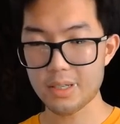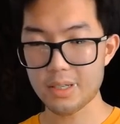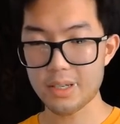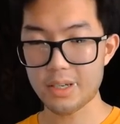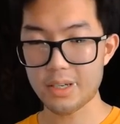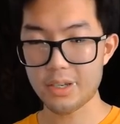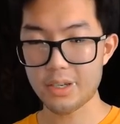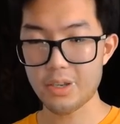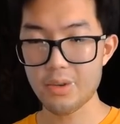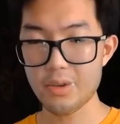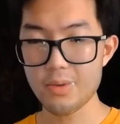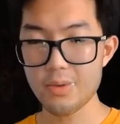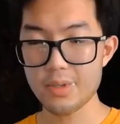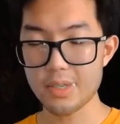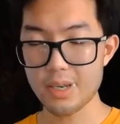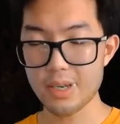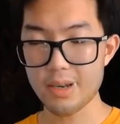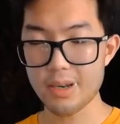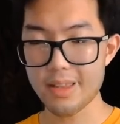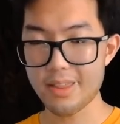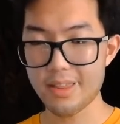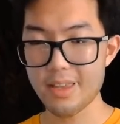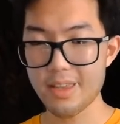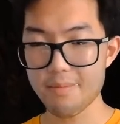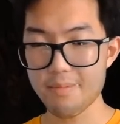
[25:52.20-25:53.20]
accused,
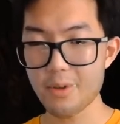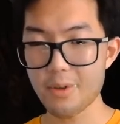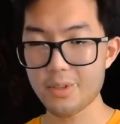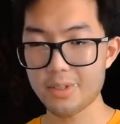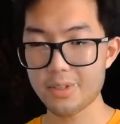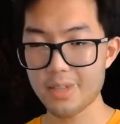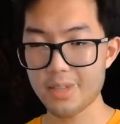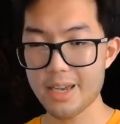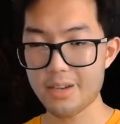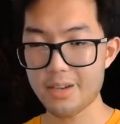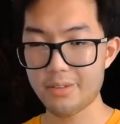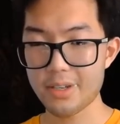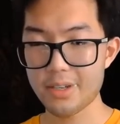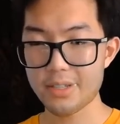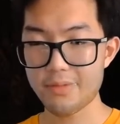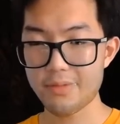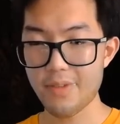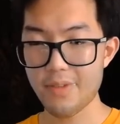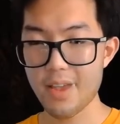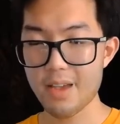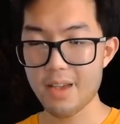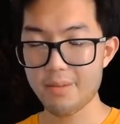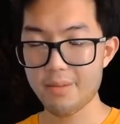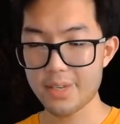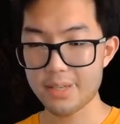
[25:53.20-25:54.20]
and I think most likely his
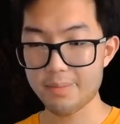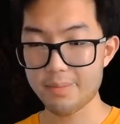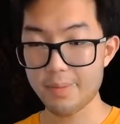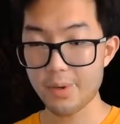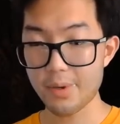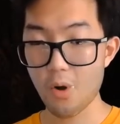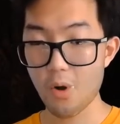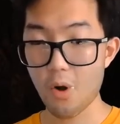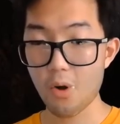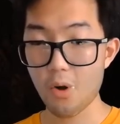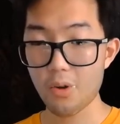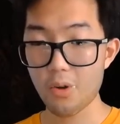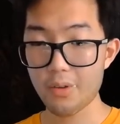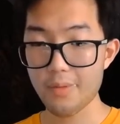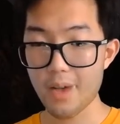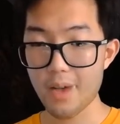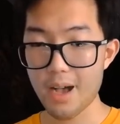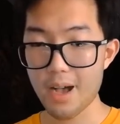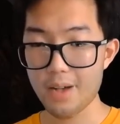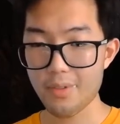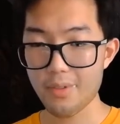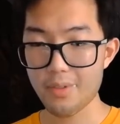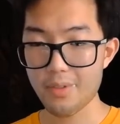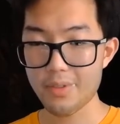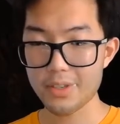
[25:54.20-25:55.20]
family has been all
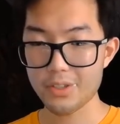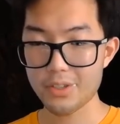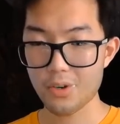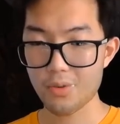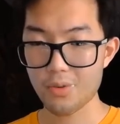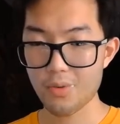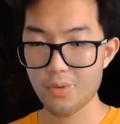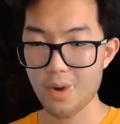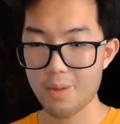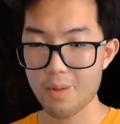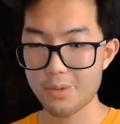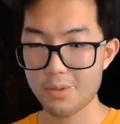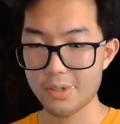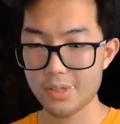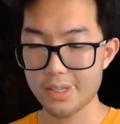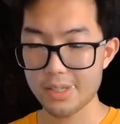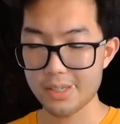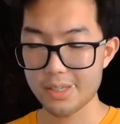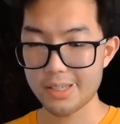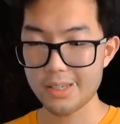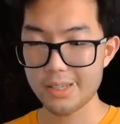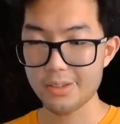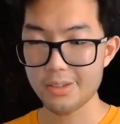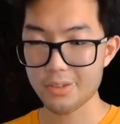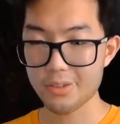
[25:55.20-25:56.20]
involved in these
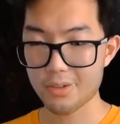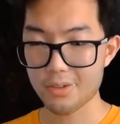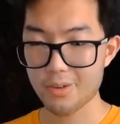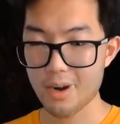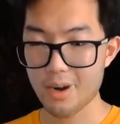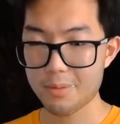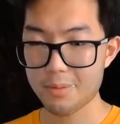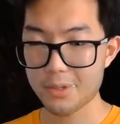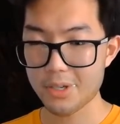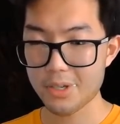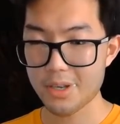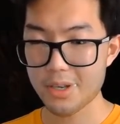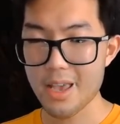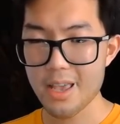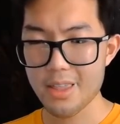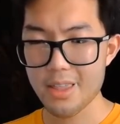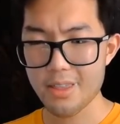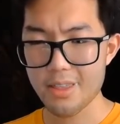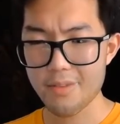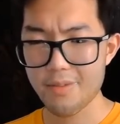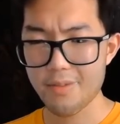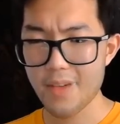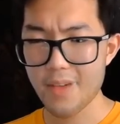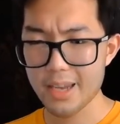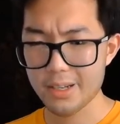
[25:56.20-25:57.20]
deals of corruption.
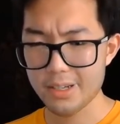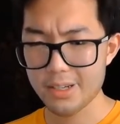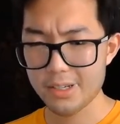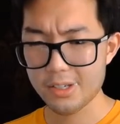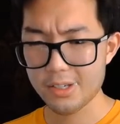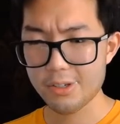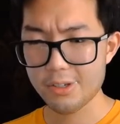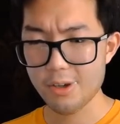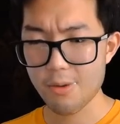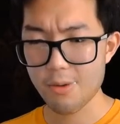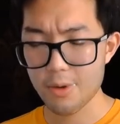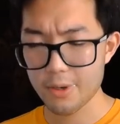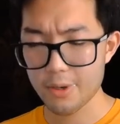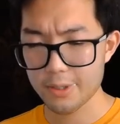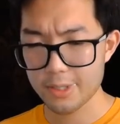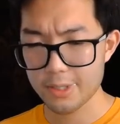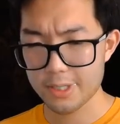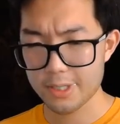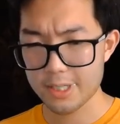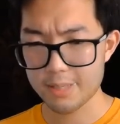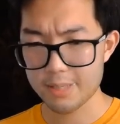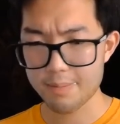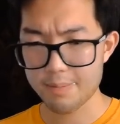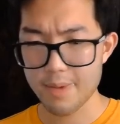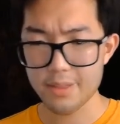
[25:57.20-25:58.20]
The fact that he's so willing to
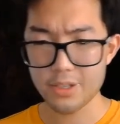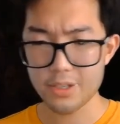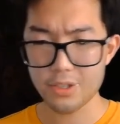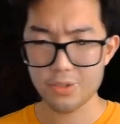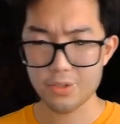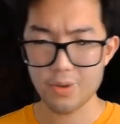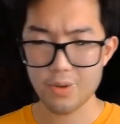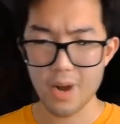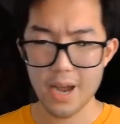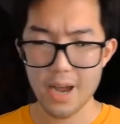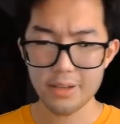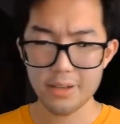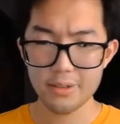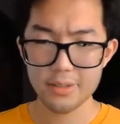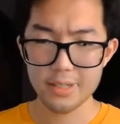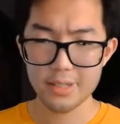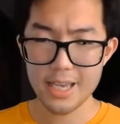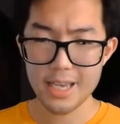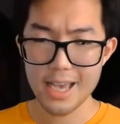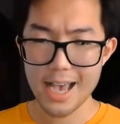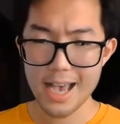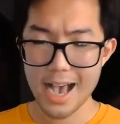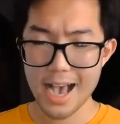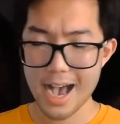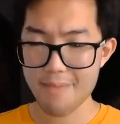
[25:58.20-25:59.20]
suspend these trials
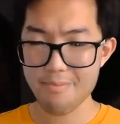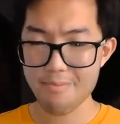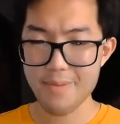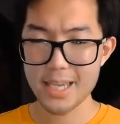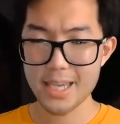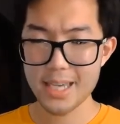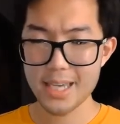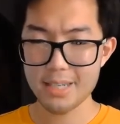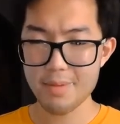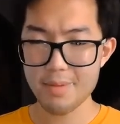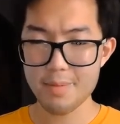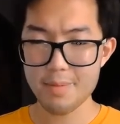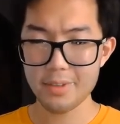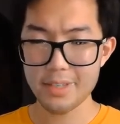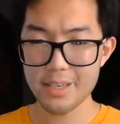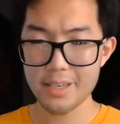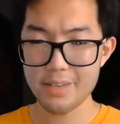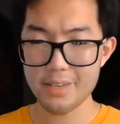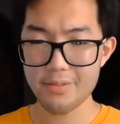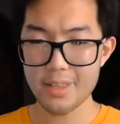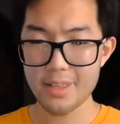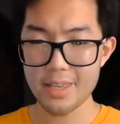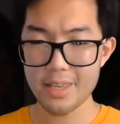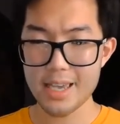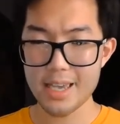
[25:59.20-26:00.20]
makes me
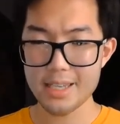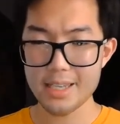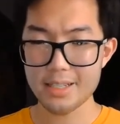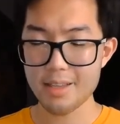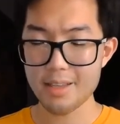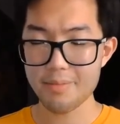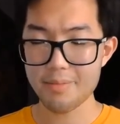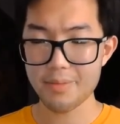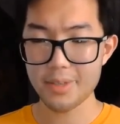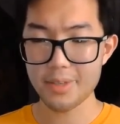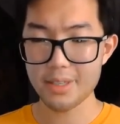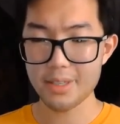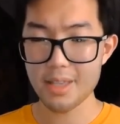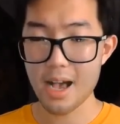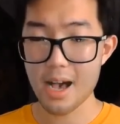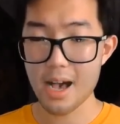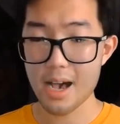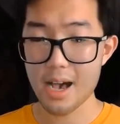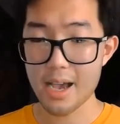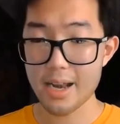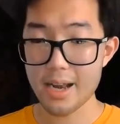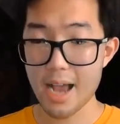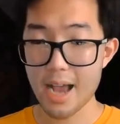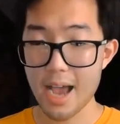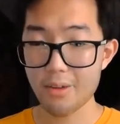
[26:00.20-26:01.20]
believe that he has something to
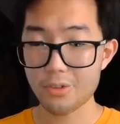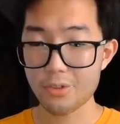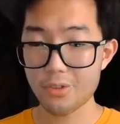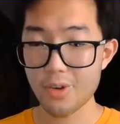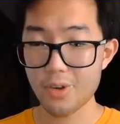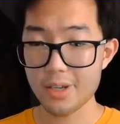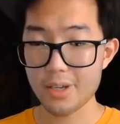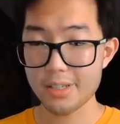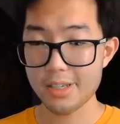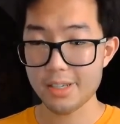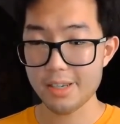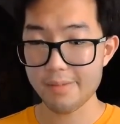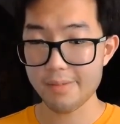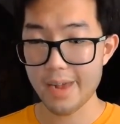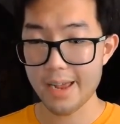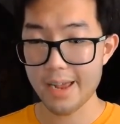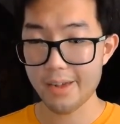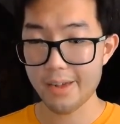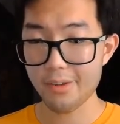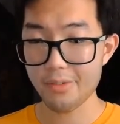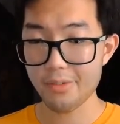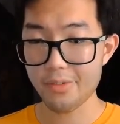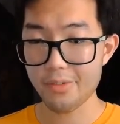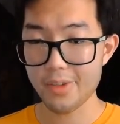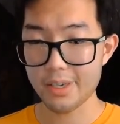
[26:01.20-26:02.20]
hide. I don't trust him. I
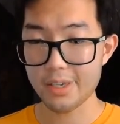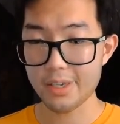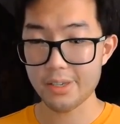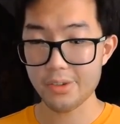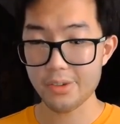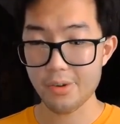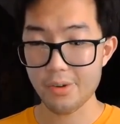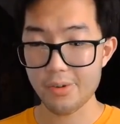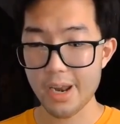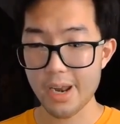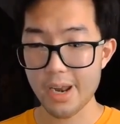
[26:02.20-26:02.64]
don't think he's earned